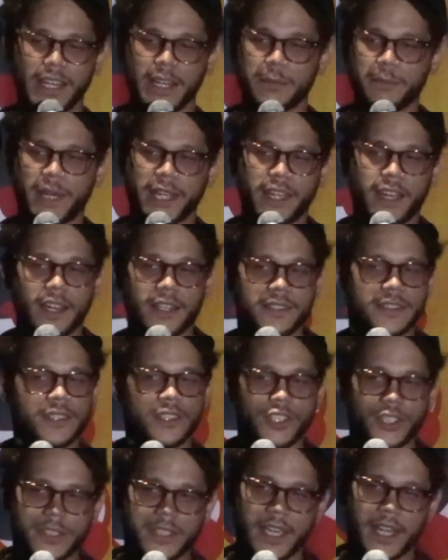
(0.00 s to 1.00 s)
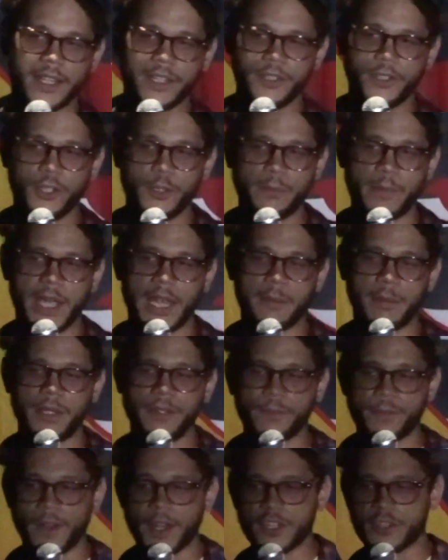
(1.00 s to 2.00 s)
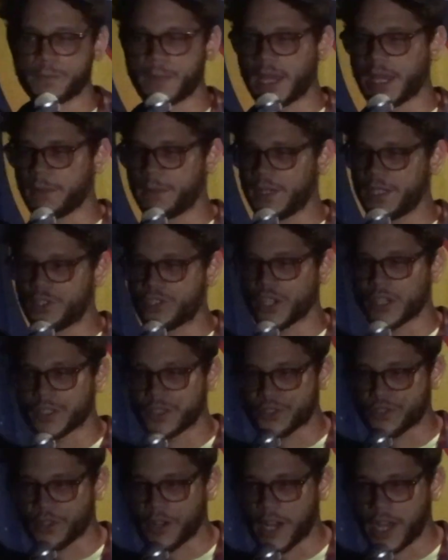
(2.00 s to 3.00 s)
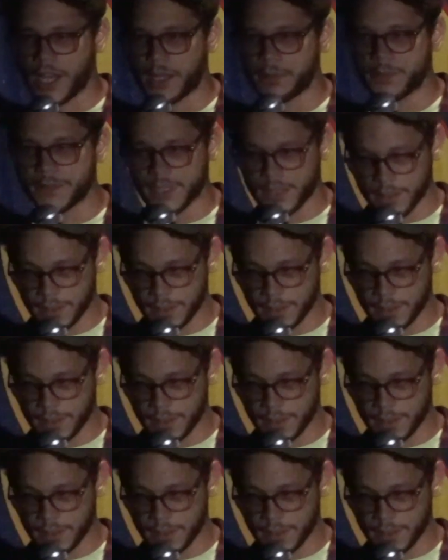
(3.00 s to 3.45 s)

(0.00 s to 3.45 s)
My cousin just had a new baby, fresh baby, just dropped.